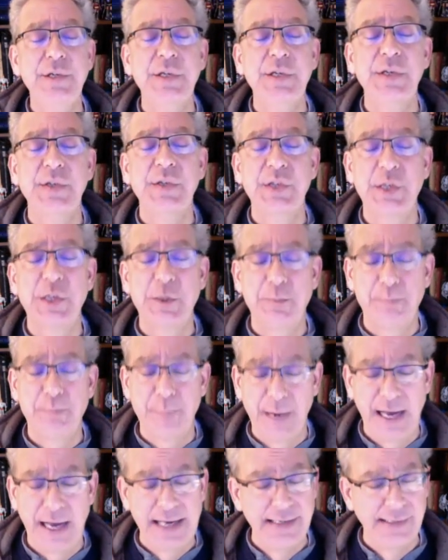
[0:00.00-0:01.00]

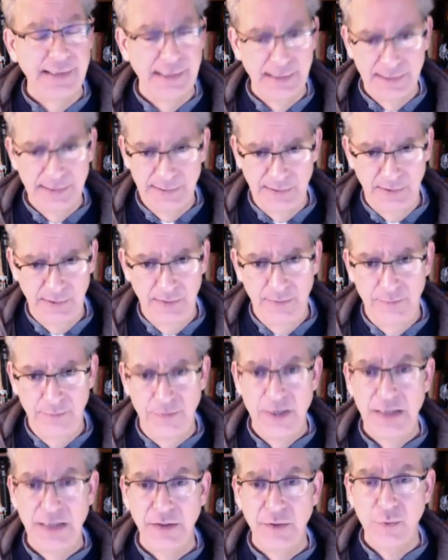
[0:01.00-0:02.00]
despises
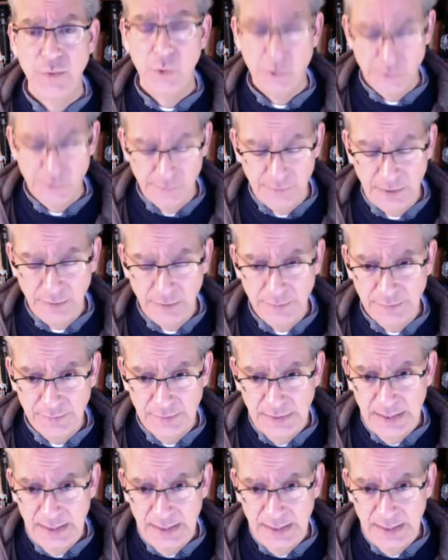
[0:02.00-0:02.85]
Franklin Roosevelt.